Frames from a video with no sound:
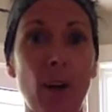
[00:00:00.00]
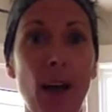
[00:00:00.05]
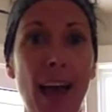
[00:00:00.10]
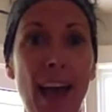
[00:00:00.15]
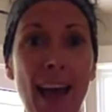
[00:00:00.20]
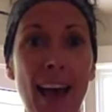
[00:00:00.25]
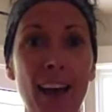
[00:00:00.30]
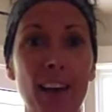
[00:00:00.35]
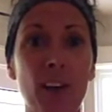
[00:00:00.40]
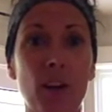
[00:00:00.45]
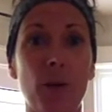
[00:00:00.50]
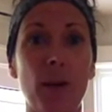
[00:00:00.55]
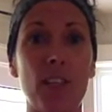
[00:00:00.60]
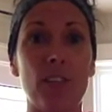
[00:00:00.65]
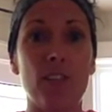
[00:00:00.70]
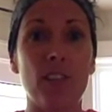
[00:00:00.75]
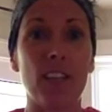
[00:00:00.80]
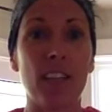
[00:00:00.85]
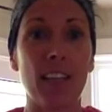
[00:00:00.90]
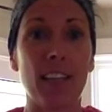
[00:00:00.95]
add a
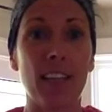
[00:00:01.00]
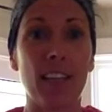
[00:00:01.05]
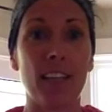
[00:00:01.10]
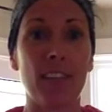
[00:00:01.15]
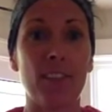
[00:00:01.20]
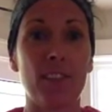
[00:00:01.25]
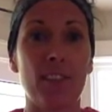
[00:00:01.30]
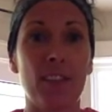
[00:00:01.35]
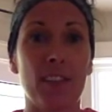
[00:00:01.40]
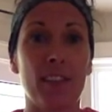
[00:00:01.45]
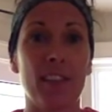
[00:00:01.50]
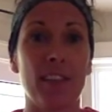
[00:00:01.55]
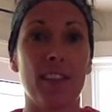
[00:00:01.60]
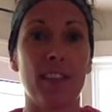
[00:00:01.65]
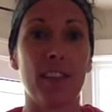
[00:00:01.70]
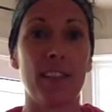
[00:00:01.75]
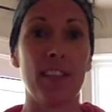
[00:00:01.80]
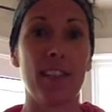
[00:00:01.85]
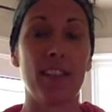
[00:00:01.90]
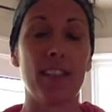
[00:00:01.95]
question into the
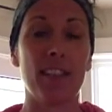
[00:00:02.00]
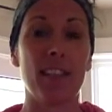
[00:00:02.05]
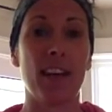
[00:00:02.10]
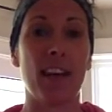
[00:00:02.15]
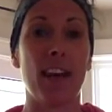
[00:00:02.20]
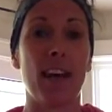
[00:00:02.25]
series,